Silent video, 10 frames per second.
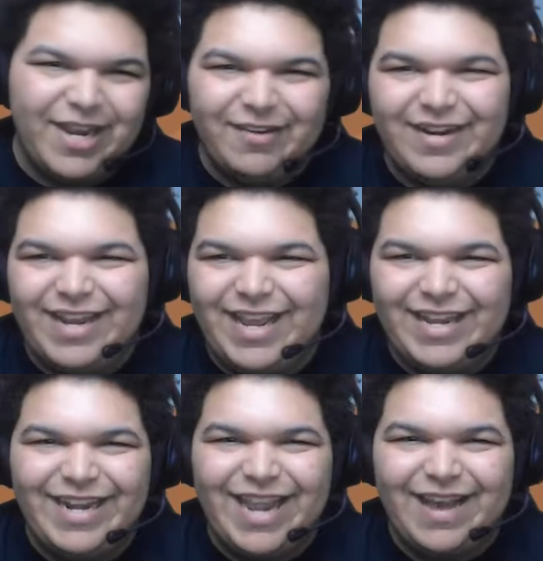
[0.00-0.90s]
coming out,
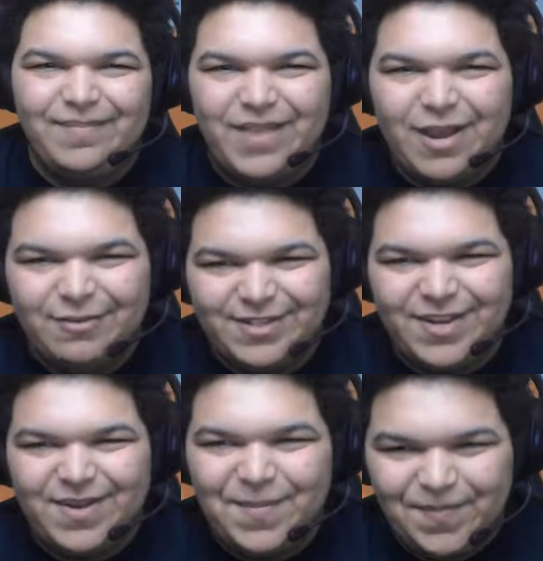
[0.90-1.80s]
and yeah, that was,
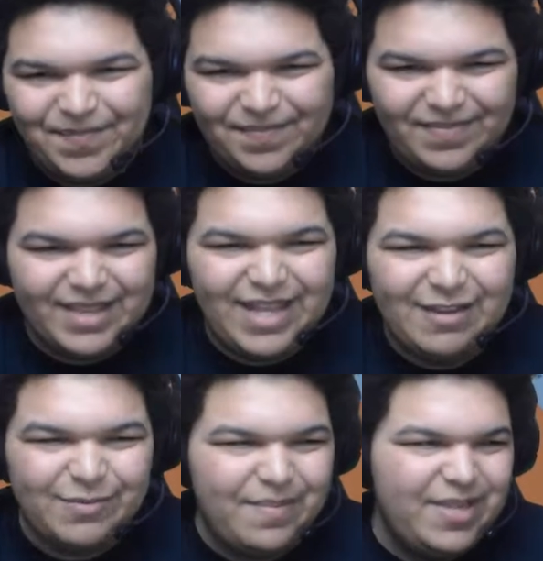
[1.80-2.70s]
um,
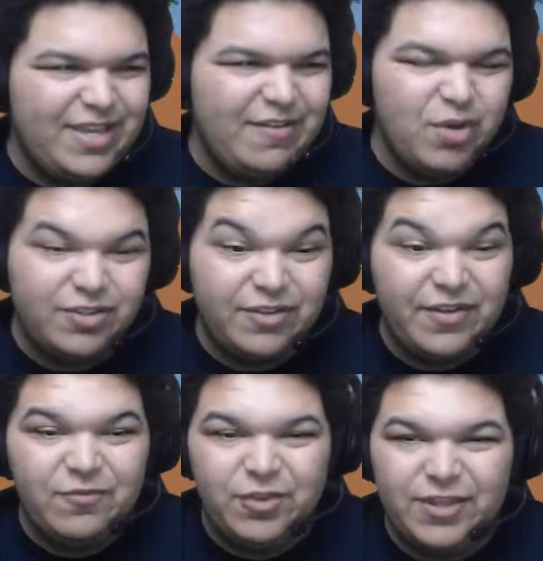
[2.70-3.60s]
that was probably the most
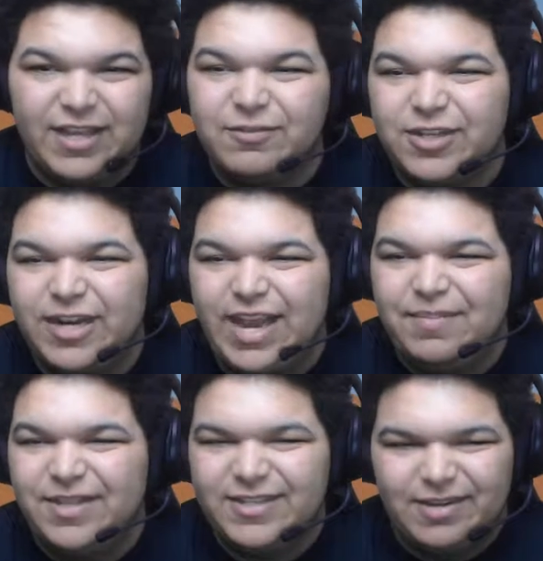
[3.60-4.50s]
eventful thing that was going to
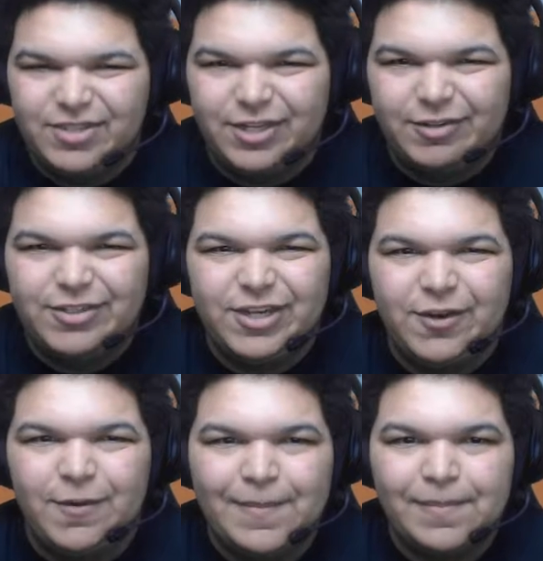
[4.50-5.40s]
happen this episode,
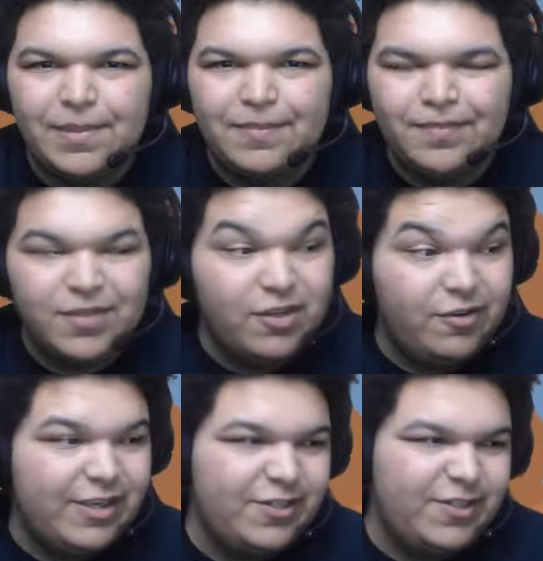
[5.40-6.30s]
so
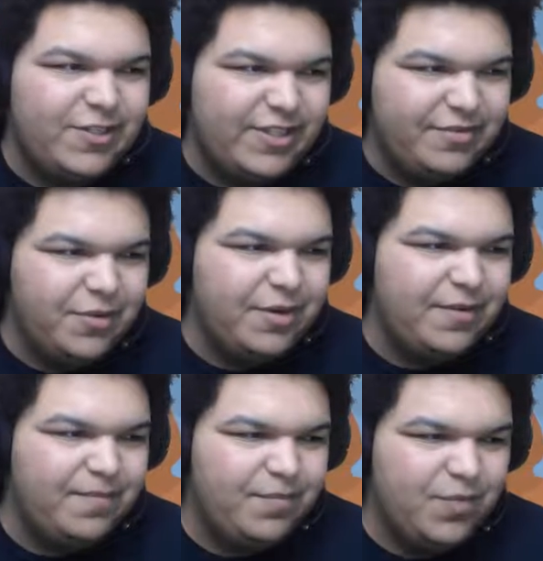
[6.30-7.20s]
congratulations,
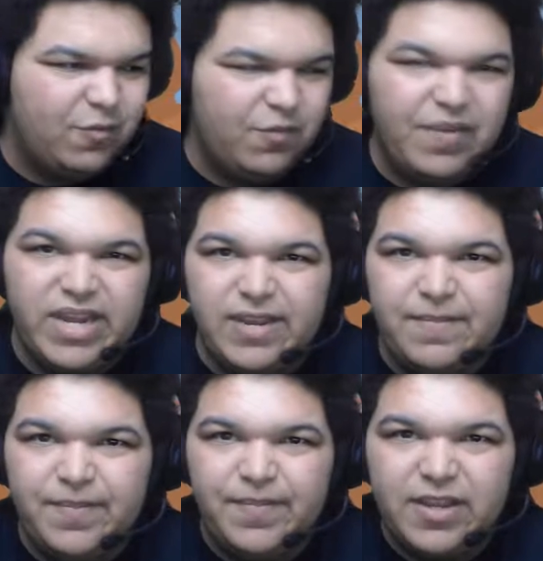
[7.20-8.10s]
everyone. We've made
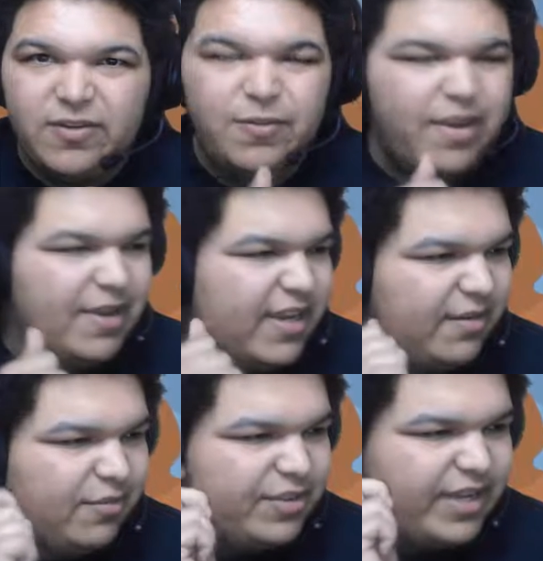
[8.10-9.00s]
it. I don't know why my
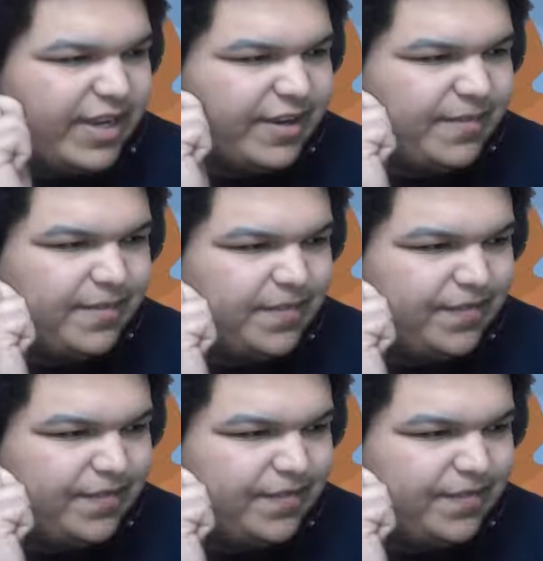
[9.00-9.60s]
camera was like...